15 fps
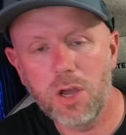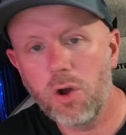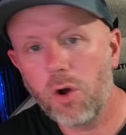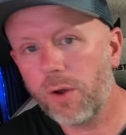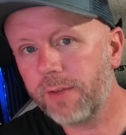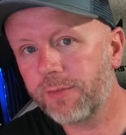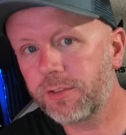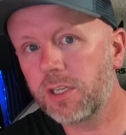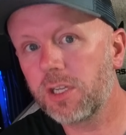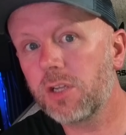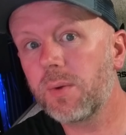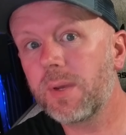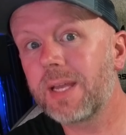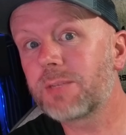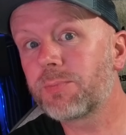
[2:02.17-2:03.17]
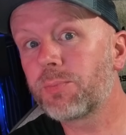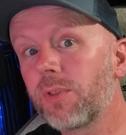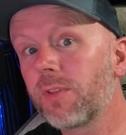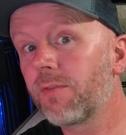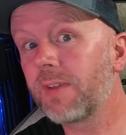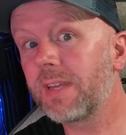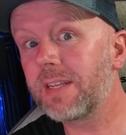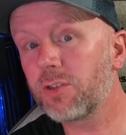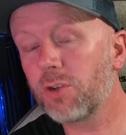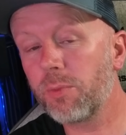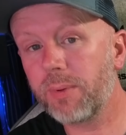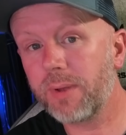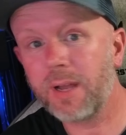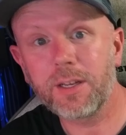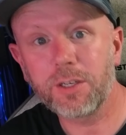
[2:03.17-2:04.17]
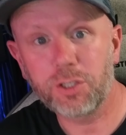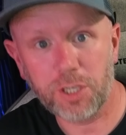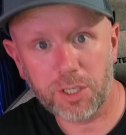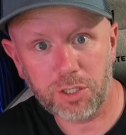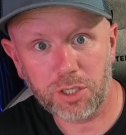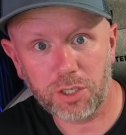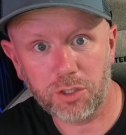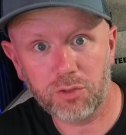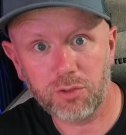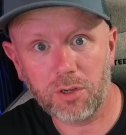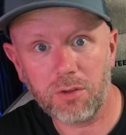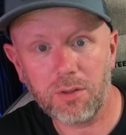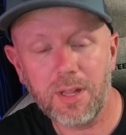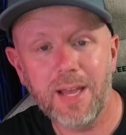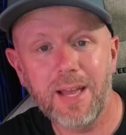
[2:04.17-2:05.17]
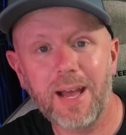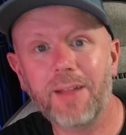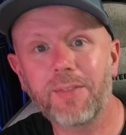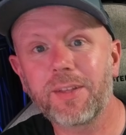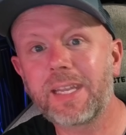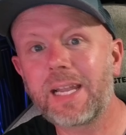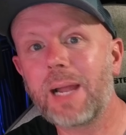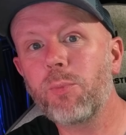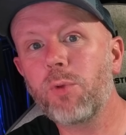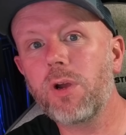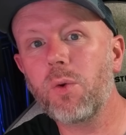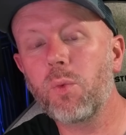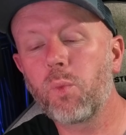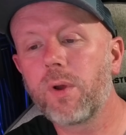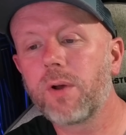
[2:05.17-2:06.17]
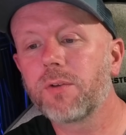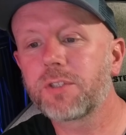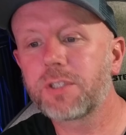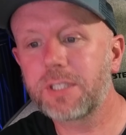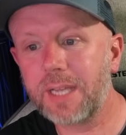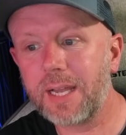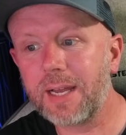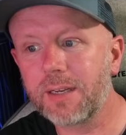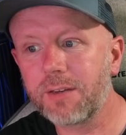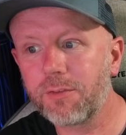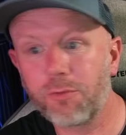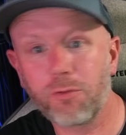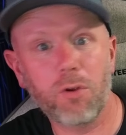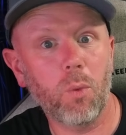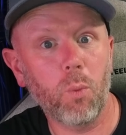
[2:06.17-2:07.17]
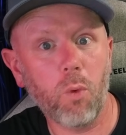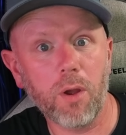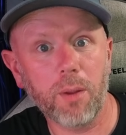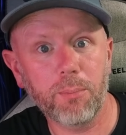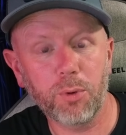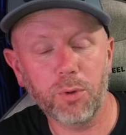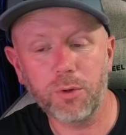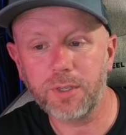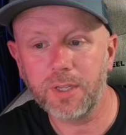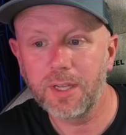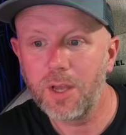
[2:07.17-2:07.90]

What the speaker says: All you have to do is the V's up and gesture control, and the camera will scan for a whiteboard.